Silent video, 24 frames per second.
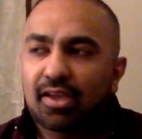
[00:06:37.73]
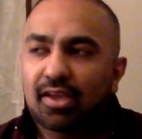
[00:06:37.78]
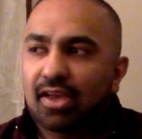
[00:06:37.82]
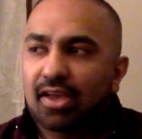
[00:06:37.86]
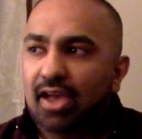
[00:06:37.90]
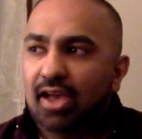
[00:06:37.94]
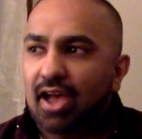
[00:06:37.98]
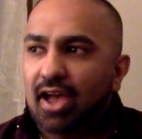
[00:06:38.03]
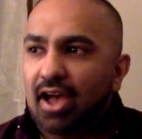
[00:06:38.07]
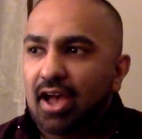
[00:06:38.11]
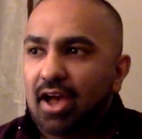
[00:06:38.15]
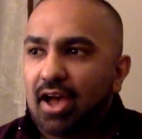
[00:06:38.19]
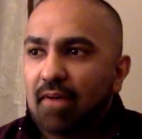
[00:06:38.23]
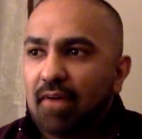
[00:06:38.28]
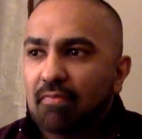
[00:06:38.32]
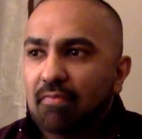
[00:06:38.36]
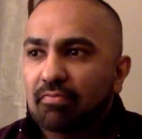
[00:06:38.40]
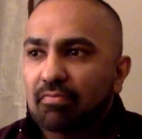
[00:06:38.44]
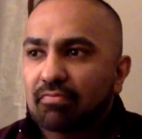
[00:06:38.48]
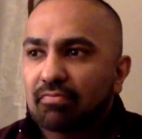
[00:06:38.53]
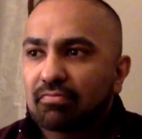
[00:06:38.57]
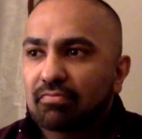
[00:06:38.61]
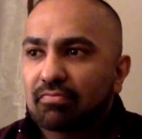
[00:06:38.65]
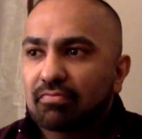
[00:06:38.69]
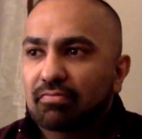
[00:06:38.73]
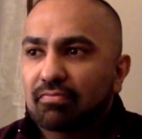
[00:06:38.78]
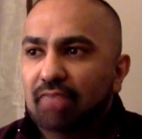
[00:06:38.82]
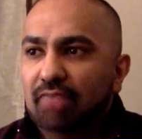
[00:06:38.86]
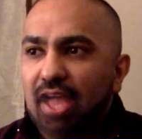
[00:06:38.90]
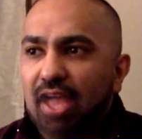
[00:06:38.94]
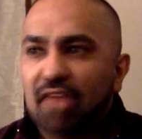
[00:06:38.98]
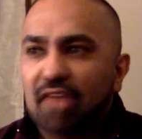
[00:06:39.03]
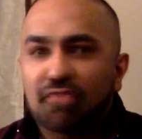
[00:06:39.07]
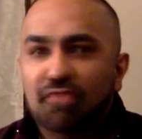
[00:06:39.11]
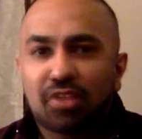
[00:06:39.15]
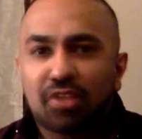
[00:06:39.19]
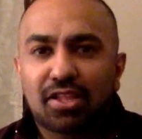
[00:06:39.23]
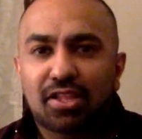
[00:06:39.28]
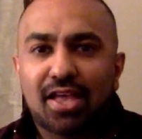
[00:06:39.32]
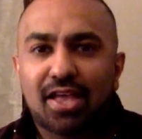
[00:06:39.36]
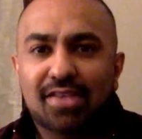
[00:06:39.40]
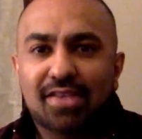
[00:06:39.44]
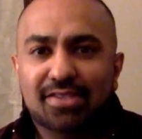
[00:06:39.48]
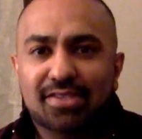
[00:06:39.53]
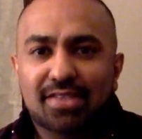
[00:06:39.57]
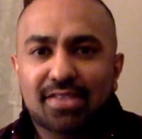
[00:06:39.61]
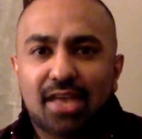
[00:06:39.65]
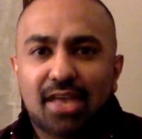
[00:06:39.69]
And
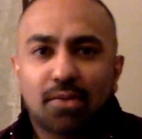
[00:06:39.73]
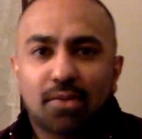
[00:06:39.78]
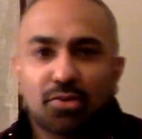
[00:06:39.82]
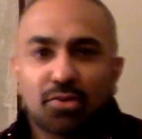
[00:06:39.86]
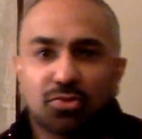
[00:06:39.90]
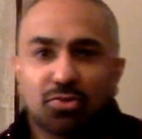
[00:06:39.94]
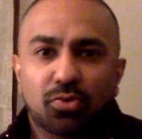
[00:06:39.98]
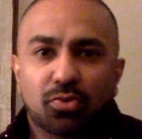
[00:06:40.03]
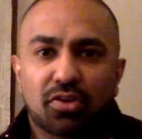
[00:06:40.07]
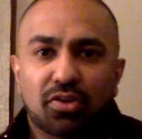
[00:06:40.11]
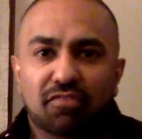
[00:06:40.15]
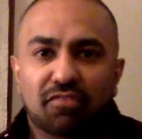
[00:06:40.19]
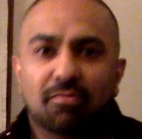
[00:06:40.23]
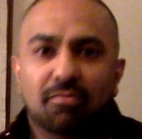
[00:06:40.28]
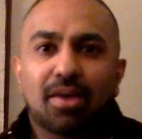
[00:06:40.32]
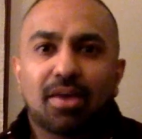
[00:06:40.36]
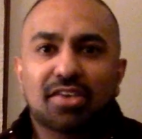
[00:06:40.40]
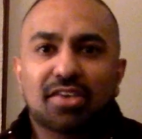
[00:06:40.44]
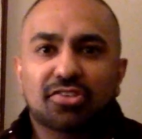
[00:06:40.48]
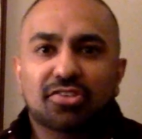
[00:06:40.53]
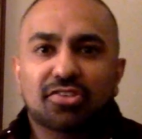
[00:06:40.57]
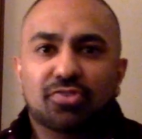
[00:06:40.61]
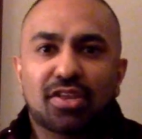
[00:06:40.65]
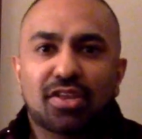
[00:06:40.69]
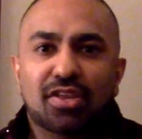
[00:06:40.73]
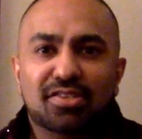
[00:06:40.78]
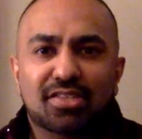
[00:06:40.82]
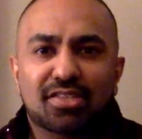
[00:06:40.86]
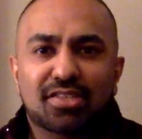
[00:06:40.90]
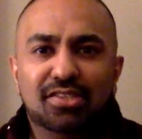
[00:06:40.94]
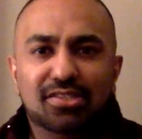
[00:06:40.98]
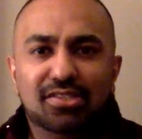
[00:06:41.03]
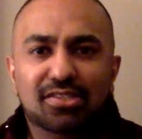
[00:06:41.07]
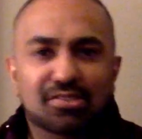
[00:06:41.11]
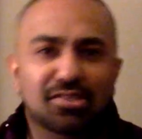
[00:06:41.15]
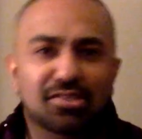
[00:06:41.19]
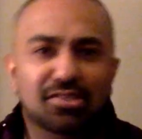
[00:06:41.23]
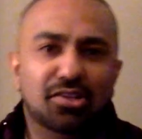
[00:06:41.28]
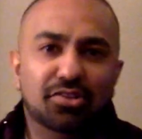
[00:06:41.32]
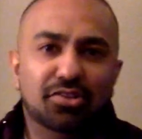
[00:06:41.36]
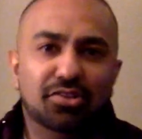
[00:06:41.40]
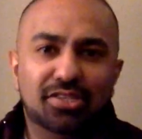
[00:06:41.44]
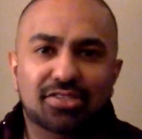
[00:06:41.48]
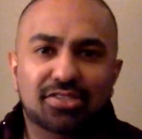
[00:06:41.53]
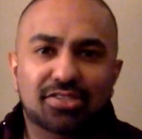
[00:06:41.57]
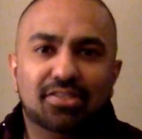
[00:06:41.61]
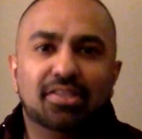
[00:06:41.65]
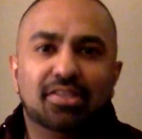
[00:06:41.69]
realizing that was one of my strengths. And
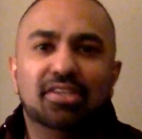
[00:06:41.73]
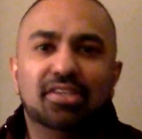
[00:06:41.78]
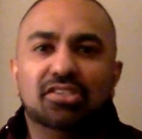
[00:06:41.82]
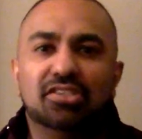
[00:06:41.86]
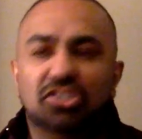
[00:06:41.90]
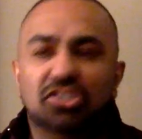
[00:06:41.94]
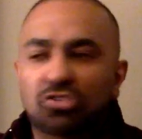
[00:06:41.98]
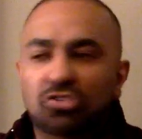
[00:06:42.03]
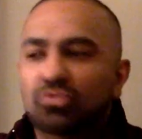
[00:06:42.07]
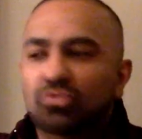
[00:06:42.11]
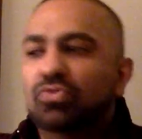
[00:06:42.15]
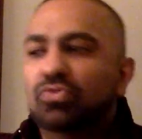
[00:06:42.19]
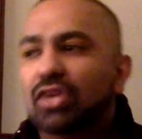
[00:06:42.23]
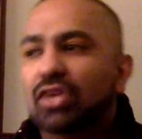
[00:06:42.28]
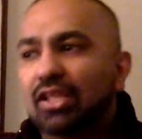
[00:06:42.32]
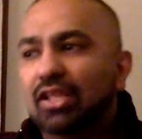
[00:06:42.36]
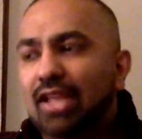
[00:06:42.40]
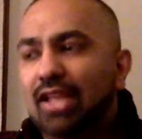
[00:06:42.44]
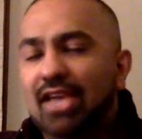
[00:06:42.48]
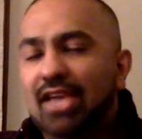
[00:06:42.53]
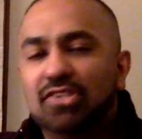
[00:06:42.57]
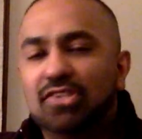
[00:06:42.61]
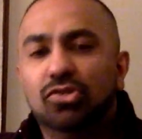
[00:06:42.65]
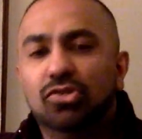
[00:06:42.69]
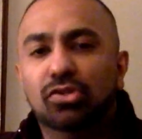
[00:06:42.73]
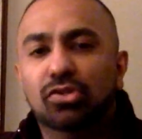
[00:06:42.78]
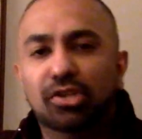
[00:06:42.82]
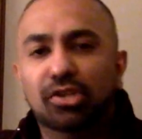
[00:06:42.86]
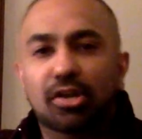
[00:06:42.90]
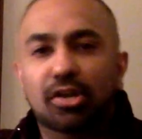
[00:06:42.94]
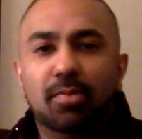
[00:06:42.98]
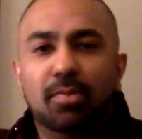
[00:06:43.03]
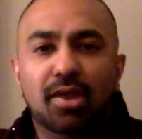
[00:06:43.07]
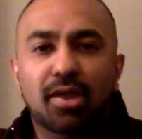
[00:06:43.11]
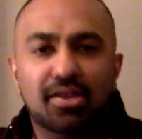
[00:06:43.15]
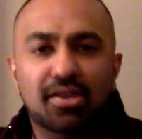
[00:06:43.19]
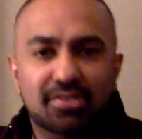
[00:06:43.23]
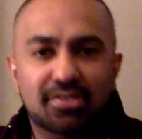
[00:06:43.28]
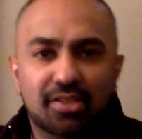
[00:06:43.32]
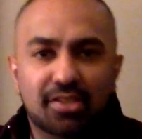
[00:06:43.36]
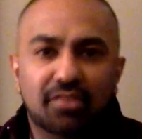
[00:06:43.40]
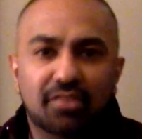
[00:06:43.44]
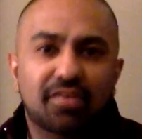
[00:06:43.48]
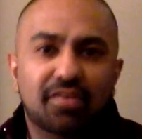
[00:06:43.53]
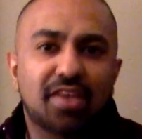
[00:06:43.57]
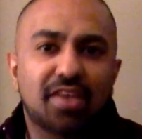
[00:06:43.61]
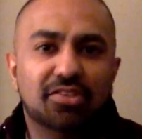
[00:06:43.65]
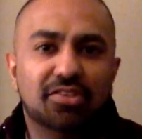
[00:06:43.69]
these are the things that you realize, you learn about
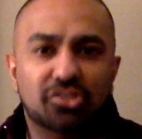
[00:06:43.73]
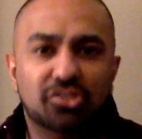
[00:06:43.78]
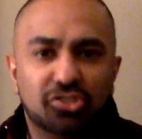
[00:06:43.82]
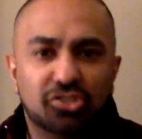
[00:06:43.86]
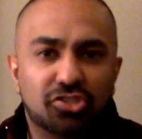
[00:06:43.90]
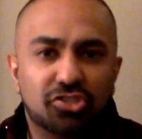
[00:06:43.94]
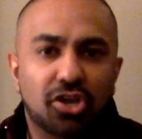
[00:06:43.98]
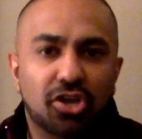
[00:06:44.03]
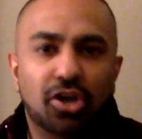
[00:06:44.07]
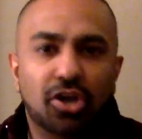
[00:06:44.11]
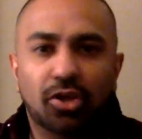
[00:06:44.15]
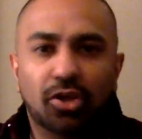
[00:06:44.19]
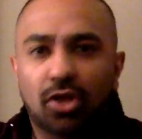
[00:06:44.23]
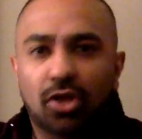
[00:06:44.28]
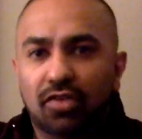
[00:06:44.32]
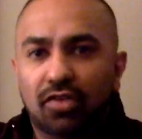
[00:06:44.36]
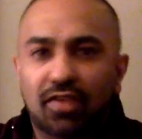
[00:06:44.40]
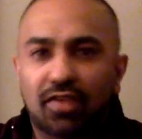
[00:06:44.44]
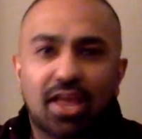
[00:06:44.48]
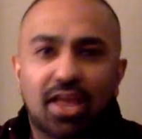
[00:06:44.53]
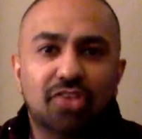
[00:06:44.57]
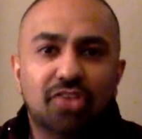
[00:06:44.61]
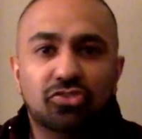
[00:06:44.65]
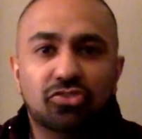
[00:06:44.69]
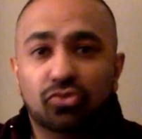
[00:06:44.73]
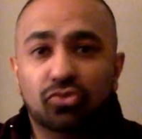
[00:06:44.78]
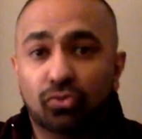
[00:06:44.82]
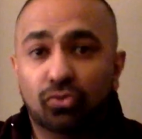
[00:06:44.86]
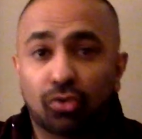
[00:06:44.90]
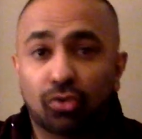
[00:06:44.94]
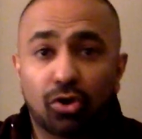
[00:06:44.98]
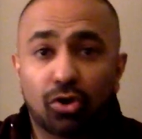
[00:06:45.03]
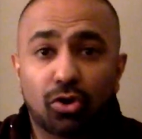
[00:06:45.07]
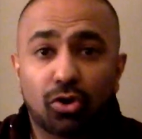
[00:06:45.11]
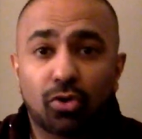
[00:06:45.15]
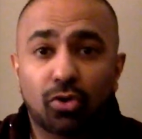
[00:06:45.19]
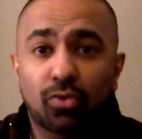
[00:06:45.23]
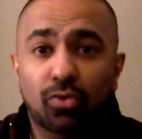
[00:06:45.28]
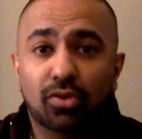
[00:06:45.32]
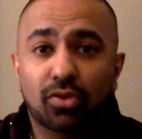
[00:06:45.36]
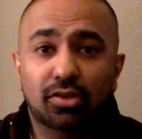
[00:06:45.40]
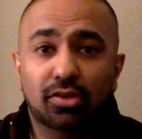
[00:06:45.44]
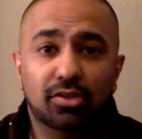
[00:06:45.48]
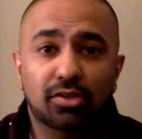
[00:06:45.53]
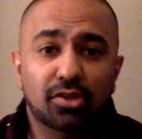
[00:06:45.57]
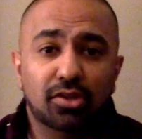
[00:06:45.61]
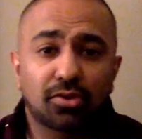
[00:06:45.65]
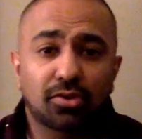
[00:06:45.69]
yourself as you're starting off and as you grow
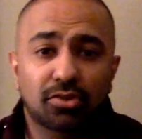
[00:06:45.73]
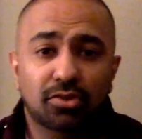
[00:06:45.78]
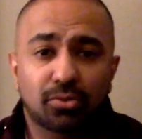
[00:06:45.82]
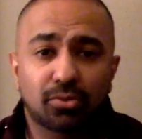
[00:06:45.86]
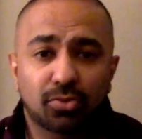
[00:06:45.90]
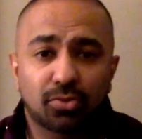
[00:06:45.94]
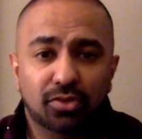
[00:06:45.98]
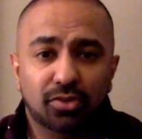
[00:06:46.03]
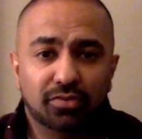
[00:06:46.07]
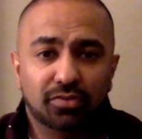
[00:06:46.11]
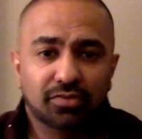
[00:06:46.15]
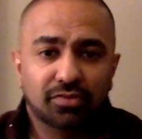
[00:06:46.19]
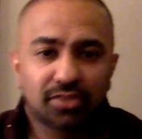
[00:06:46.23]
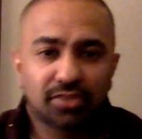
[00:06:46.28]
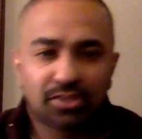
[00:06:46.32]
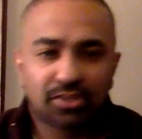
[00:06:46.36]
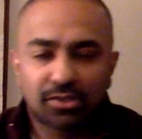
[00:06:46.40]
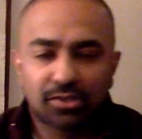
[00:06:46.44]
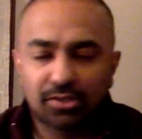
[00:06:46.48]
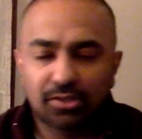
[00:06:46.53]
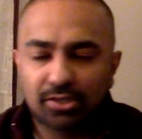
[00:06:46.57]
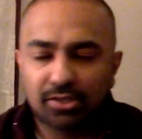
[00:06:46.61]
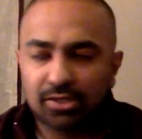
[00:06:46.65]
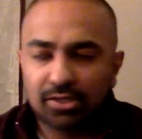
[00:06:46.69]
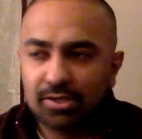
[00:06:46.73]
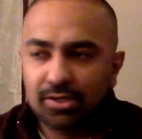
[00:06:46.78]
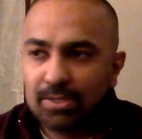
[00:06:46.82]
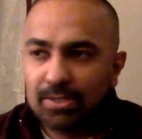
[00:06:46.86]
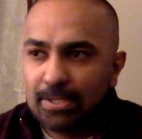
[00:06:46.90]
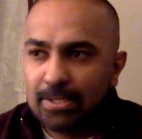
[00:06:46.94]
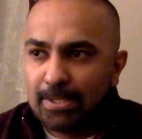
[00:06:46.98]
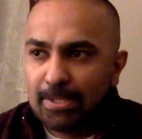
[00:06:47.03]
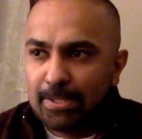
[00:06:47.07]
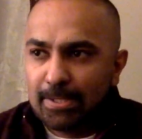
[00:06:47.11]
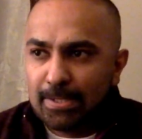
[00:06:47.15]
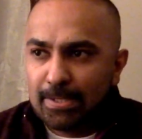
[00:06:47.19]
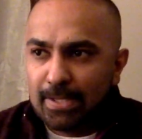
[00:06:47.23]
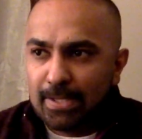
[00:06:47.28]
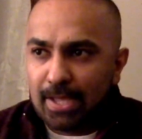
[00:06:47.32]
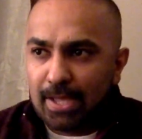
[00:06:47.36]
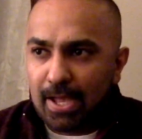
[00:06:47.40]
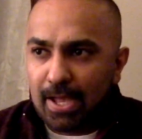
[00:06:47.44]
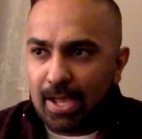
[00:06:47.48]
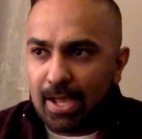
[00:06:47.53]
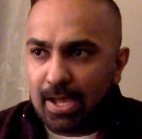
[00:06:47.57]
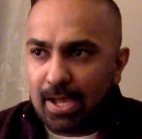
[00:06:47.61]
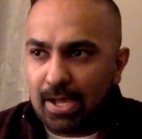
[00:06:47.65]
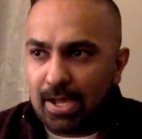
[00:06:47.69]
and in the work field and
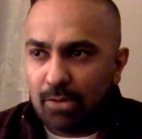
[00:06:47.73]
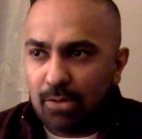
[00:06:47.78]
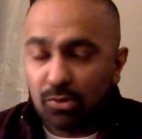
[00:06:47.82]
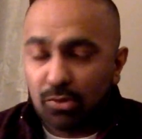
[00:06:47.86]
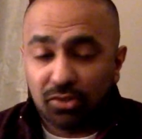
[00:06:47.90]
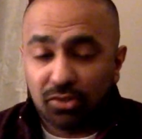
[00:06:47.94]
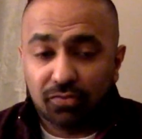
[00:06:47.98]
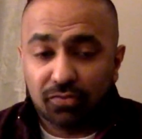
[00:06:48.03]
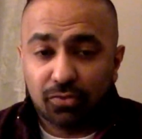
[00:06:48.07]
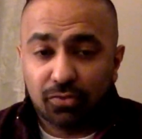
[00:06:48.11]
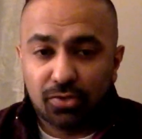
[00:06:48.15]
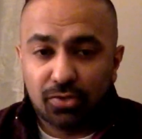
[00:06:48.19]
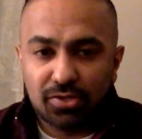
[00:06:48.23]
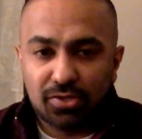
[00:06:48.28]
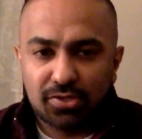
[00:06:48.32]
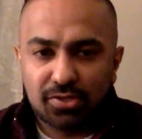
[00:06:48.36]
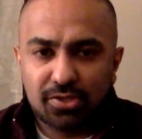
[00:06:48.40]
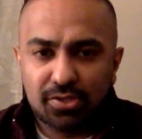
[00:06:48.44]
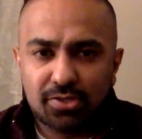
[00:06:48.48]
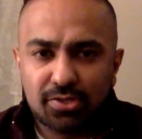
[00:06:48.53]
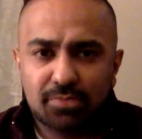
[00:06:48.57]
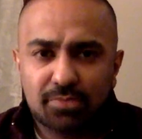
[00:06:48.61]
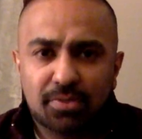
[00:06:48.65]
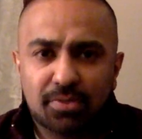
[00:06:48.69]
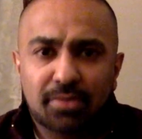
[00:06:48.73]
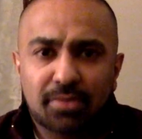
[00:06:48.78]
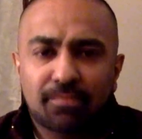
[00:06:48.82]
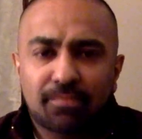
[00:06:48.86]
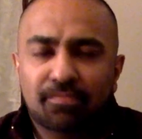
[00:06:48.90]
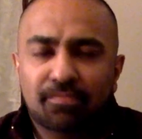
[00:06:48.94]
workforce. Excuse me.